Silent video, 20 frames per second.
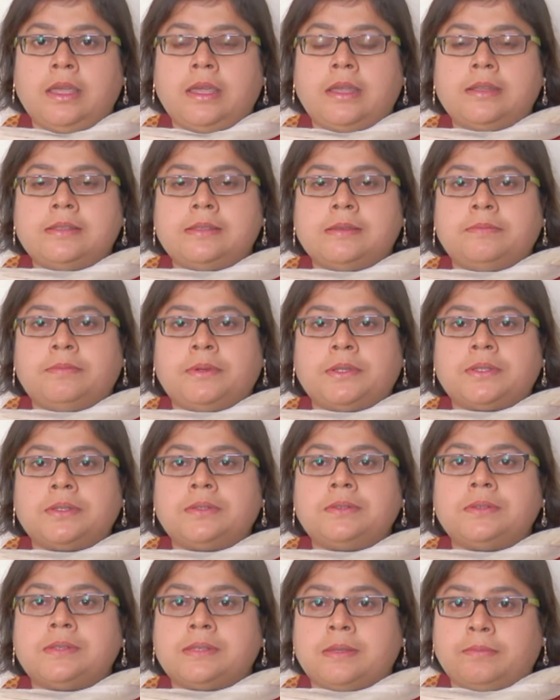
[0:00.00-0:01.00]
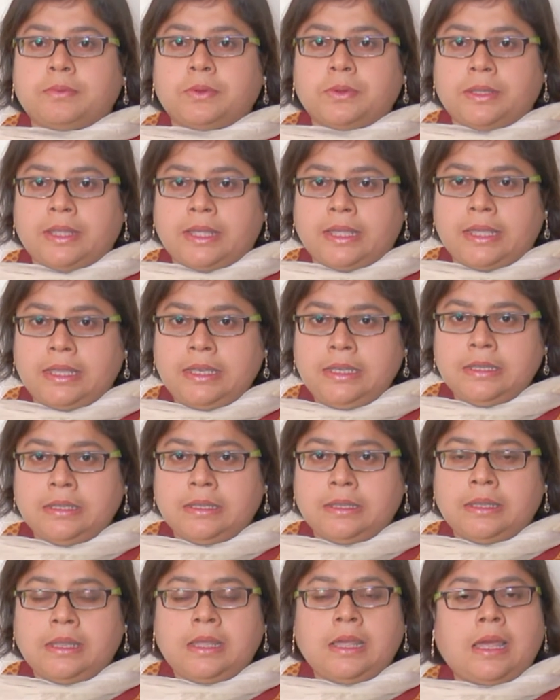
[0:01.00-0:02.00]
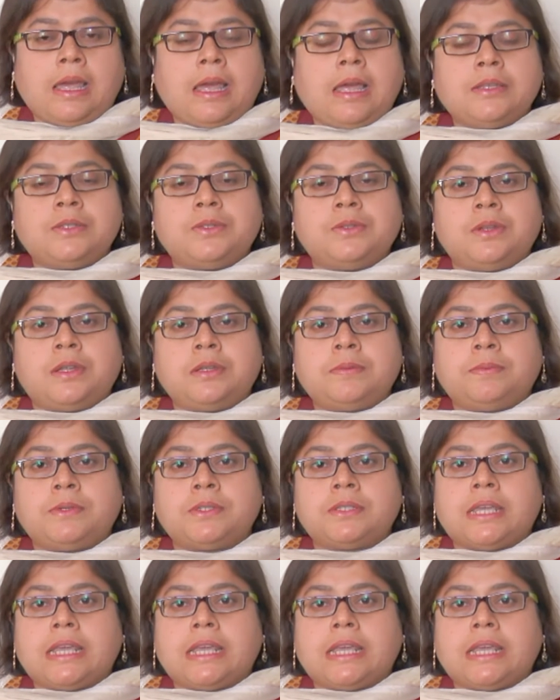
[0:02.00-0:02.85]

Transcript: It is important to support the head, and do not